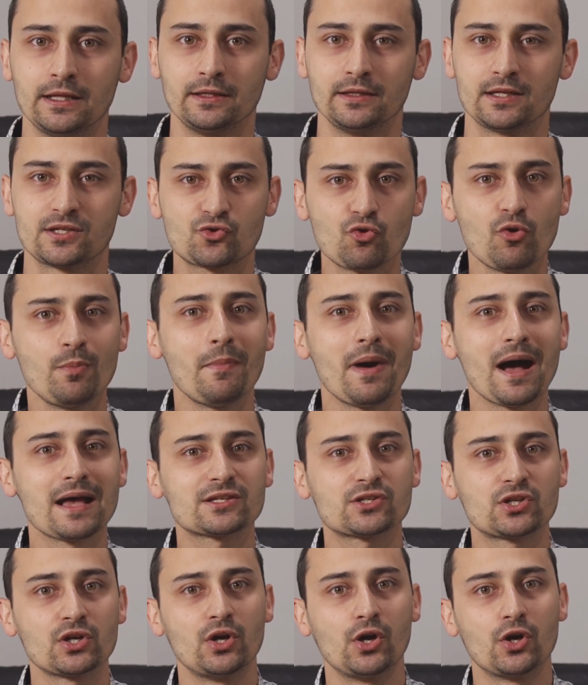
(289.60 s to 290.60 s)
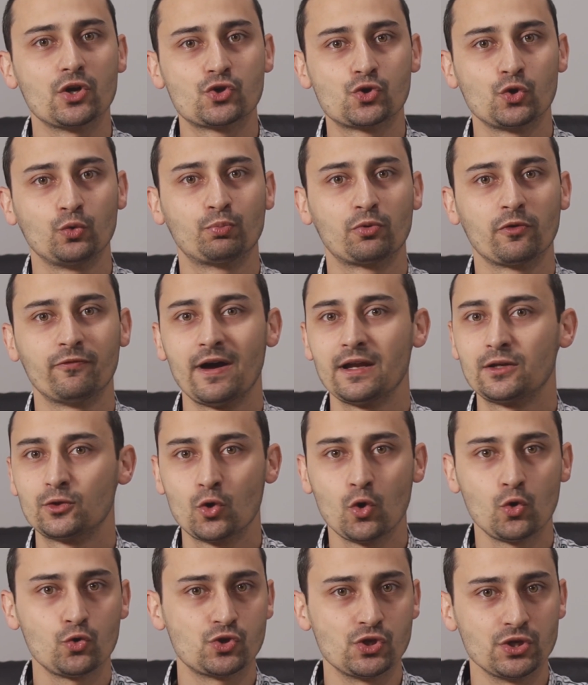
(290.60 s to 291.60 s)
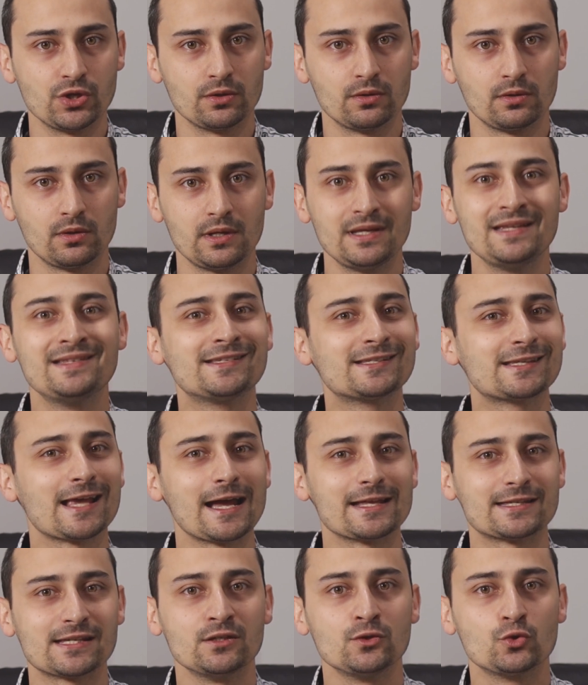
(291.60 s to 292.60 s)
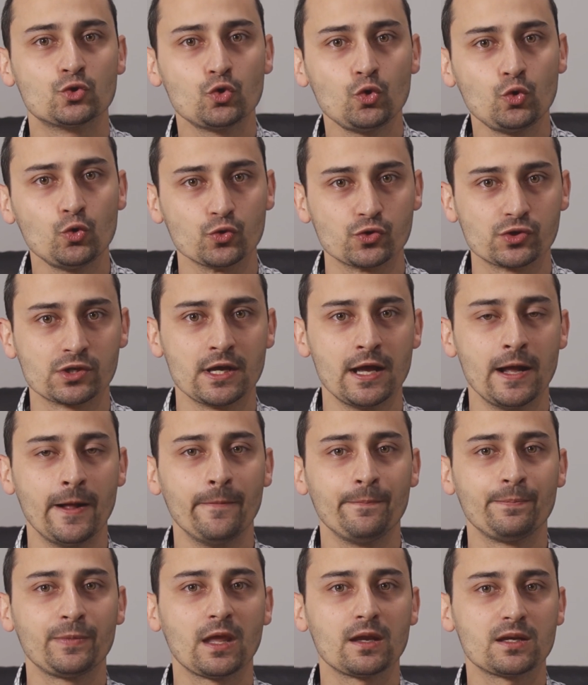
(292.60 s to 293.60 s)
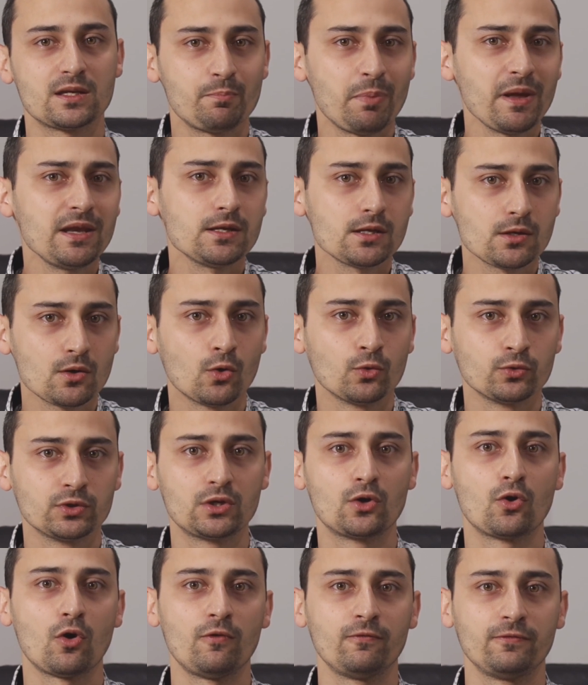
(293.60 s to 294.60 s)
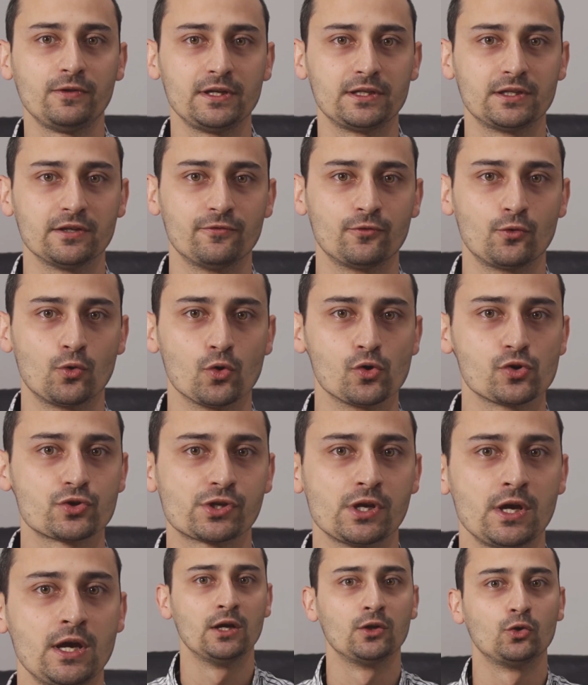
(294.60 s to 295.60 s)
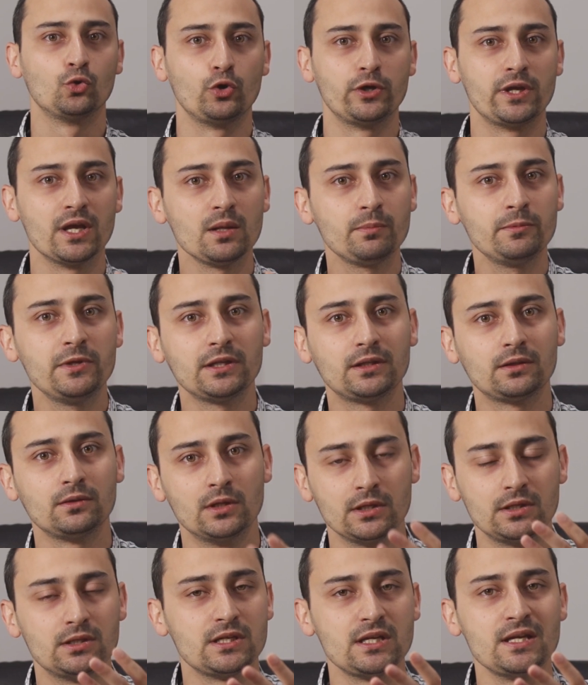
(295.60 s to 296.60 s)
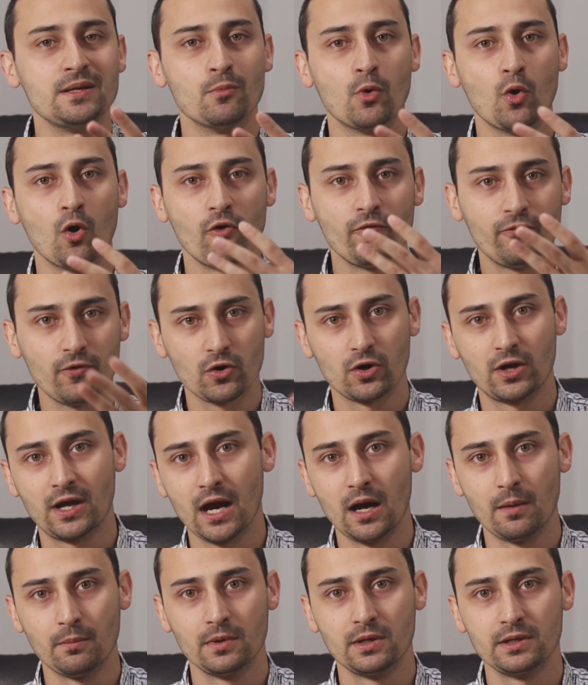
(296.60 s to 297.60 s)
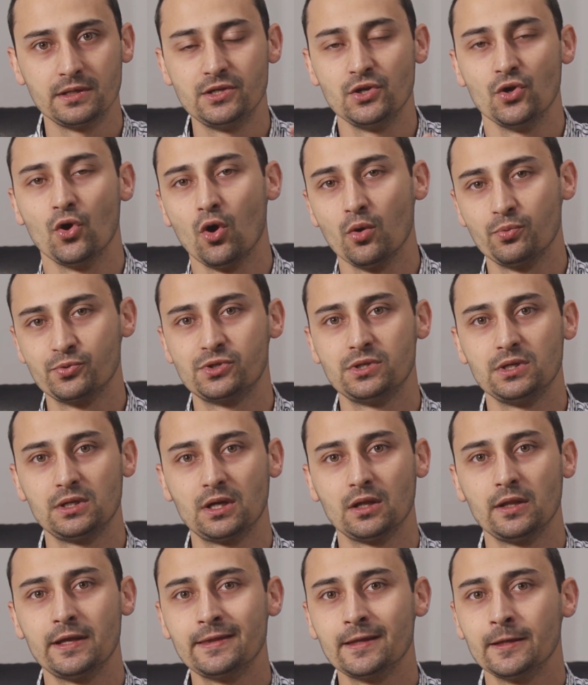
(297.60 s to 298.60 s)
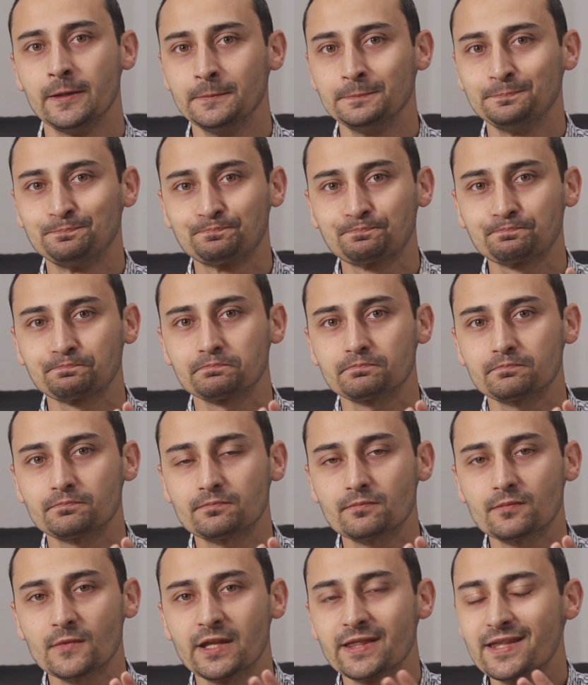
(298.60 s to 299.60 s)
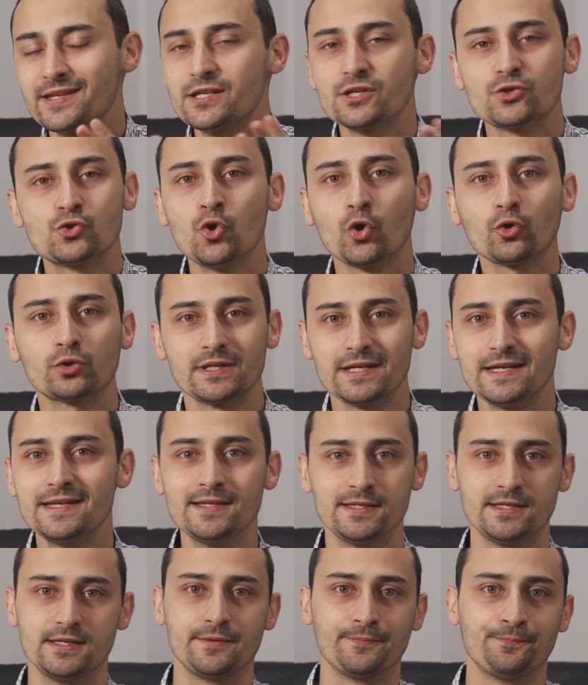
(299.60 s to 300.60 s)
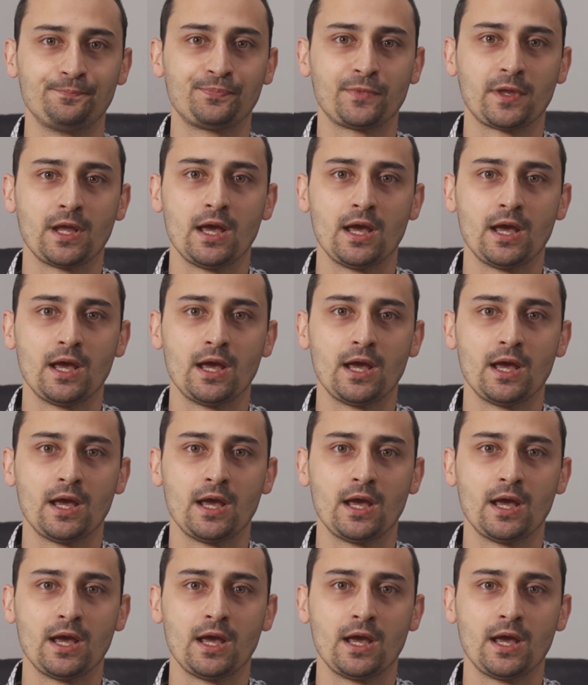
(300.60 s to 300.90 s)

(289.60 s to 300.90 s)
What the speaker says: The Scrum Master should provide coaching, insights, and tools, depending on the conflict, of course, to help the team overcome the obstacle. And This is not easy.